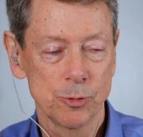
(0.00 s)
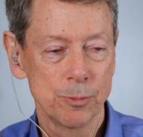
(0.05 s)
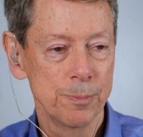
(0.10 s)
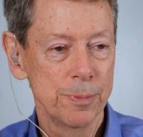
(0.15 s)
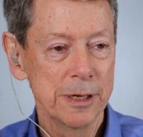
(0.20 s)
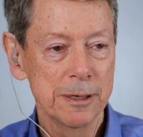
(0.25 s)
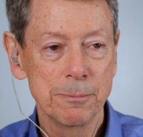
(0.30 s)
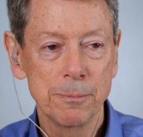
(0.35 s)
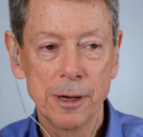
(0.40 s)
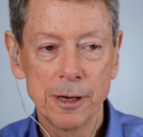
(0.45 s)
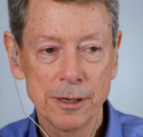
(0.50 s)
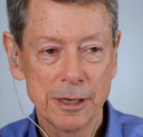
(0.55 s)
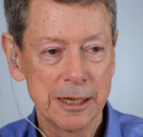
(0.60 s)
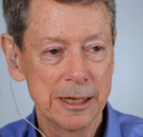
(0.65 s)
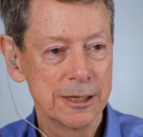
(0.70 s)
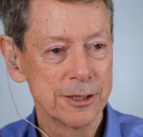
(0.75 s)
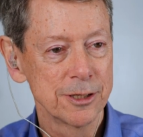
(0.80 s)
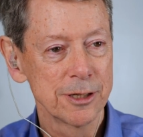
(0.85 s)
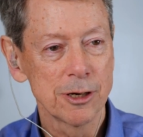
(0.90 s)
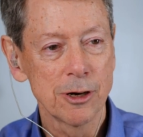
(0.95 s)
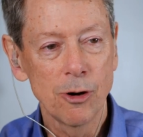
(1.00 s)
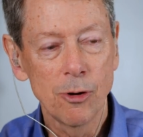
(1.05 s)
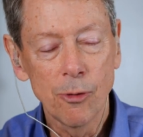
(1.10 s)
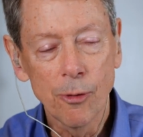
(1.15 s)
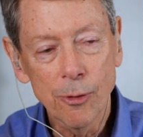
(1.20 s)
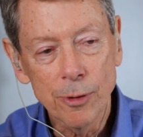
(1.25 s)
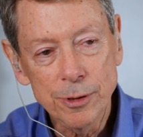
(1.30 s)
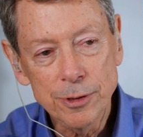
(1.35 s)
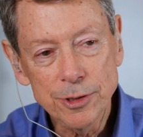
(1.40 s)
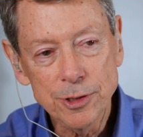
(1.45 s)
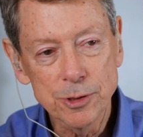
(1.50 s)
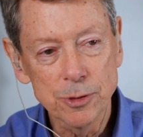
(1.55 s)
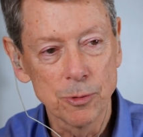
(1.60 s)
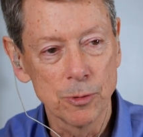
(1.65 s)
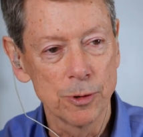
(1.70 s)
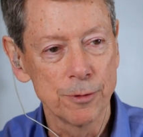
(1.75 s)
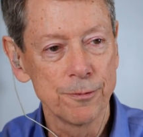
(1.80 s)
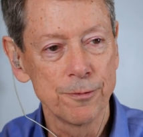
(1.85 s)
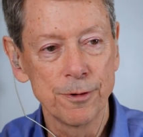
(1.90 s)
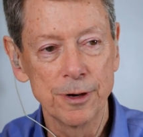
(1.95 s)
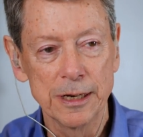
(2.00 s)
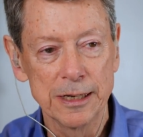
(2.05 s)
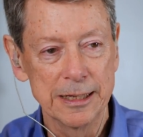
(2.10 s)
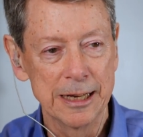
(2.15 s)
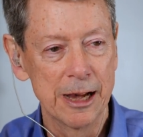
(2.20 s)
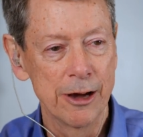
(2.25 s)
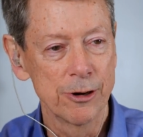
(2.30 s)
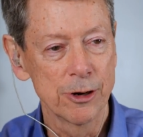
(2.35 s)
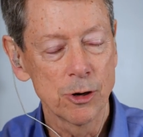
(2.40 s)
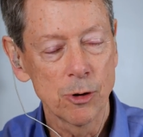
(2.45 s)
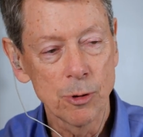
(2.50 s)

We're big monkeys. Of course, we're freaked out.